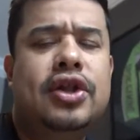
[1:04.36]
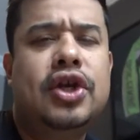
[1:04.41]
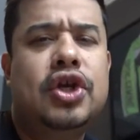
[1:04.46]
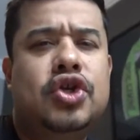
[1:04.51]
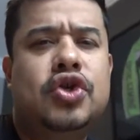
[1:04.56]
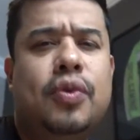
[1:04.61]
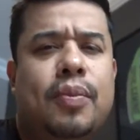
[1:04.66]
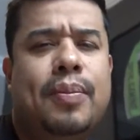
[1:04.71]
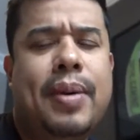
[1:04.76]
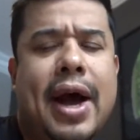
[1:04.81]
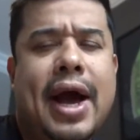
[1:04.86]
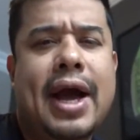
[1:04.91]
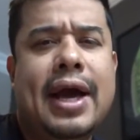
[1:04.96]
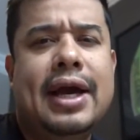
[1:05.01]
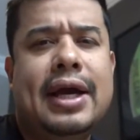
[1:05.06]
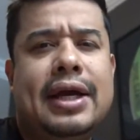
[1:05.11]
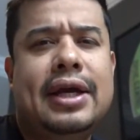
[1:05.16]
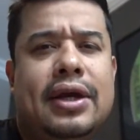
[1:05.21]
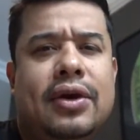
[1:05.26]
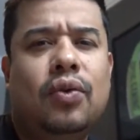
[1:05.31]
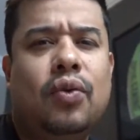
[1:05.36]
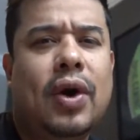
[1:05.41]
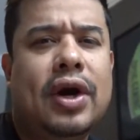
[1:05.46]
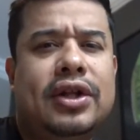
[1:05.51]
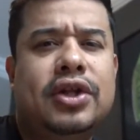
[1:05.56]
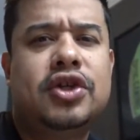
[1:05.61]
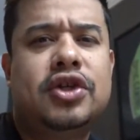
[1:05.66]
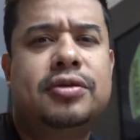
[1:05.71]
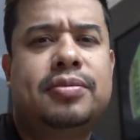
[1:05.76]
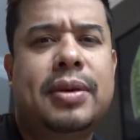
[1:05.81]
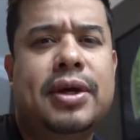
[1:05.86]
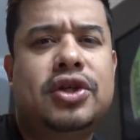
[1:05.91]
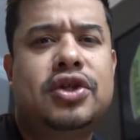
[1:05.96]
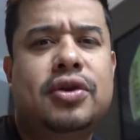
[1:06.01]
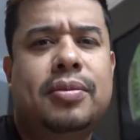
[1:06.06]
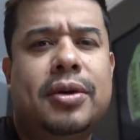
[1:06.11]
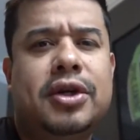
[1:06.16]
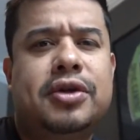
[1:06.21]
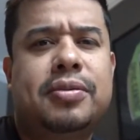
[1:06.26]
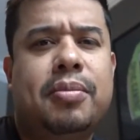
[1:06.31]
did you spend
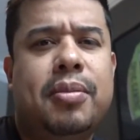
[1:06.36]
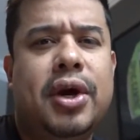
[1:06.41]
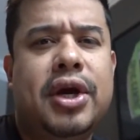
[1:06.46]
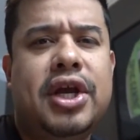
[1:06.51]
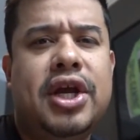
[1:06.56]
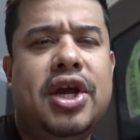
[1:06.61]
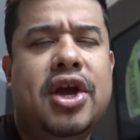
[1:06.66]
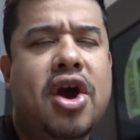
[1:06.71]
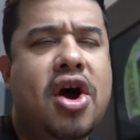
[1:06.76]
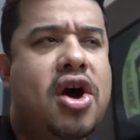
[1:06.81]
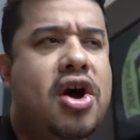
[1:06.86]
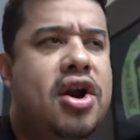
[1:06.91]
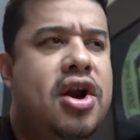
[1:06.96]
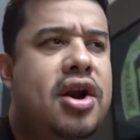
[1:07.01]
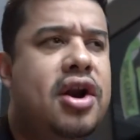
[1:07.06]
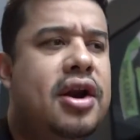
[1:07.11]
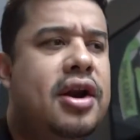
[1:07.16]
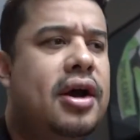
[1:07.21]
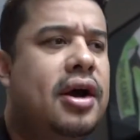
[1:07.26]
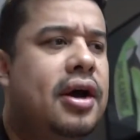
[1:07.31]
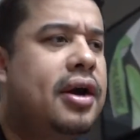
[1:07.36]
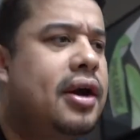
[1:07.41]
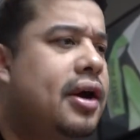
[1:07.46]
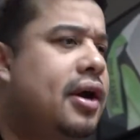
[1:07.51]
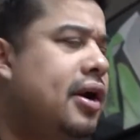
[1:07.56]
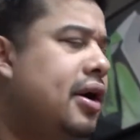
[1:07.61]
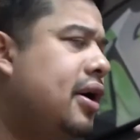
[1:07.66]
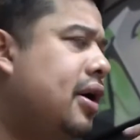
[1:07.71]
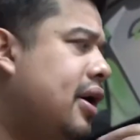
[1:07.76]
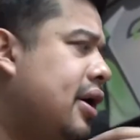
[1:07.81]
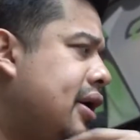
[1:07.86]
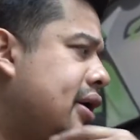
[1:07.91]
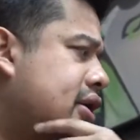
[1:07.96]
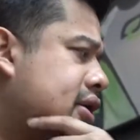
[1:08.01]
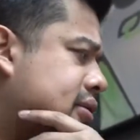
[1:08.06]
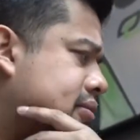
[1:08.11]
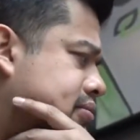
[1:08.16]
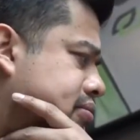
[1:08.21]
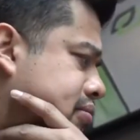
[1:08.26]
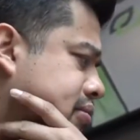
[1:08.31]
so much money on
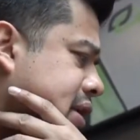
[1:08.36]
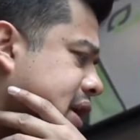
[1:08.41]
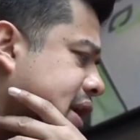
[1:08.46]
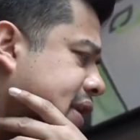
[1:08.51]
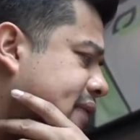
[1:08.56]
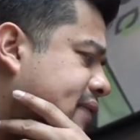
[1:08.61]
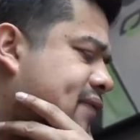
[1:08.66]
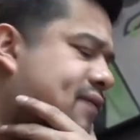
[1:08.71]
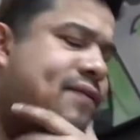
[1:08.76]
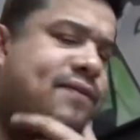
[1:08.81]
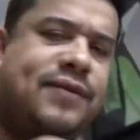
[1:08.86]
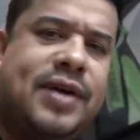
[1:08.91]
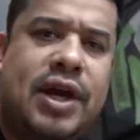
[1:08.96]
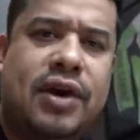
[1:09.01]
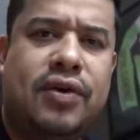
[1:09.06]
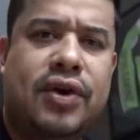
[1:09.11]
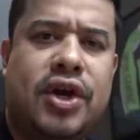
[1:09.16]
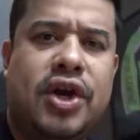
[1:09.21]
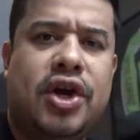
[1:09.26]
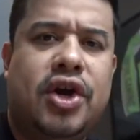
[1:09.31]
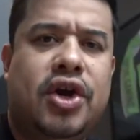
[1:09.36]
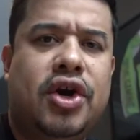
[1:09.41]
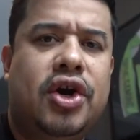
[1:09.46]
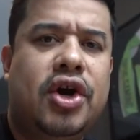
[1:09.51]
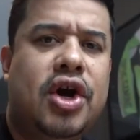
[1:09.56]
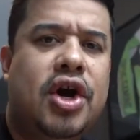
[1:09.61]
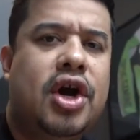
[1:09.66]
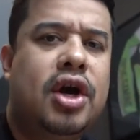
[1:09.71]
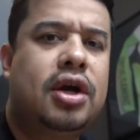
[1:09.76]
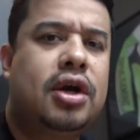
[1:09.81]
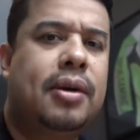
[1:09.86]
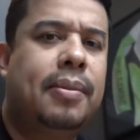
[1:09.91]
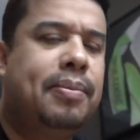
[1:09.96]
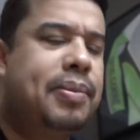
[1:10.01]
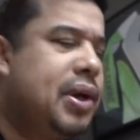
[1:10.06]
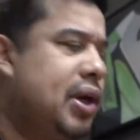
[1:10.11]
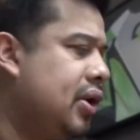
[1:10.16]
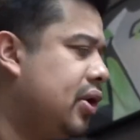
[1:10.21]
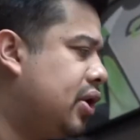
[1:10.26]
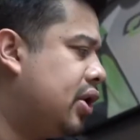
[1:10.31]
a inferior
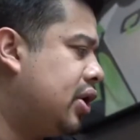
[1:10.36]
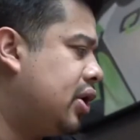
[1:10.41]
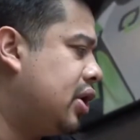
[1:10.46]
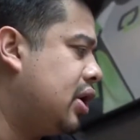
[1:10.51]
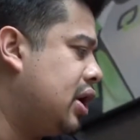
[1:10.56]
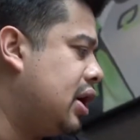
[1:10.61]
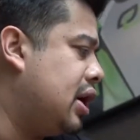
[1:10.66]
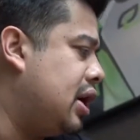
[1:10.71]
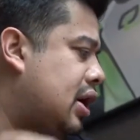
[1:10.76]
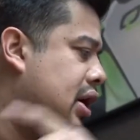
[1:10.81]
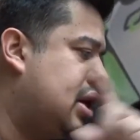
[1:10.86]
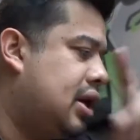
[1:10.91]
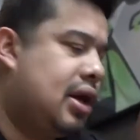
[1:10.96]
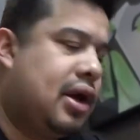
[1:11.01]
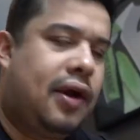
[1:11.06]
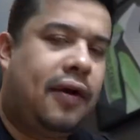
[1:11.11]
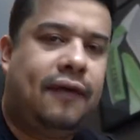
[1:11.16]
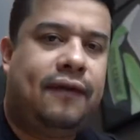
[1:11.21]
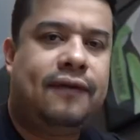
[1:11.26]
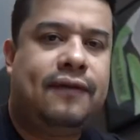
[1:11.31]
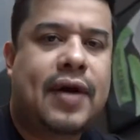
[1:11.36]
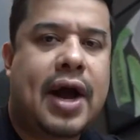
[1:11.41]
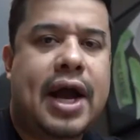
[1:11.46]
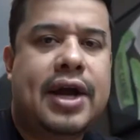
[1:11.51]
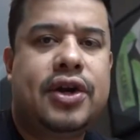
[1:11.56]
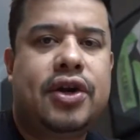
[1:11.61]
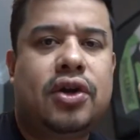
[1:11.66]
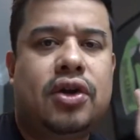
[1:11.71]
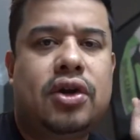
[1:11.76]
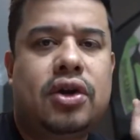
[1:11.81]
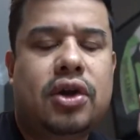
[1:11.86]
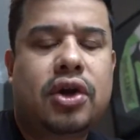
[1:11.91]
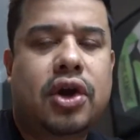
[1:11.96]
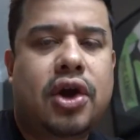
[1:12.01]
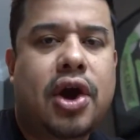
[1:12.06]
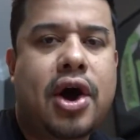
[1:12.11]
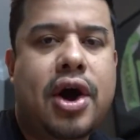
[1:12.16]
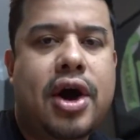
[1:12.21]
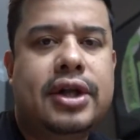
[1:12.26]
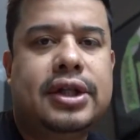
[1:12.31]
computer? Final
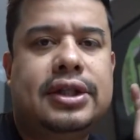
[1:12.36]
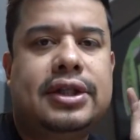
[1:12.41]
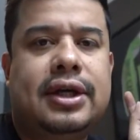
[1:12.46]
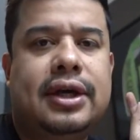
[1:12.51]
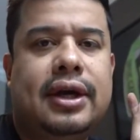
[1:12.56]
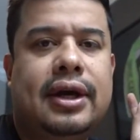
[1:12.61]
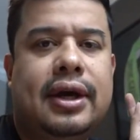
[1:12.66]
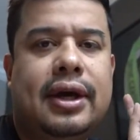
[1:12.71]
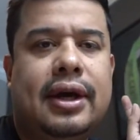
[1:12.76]
Cut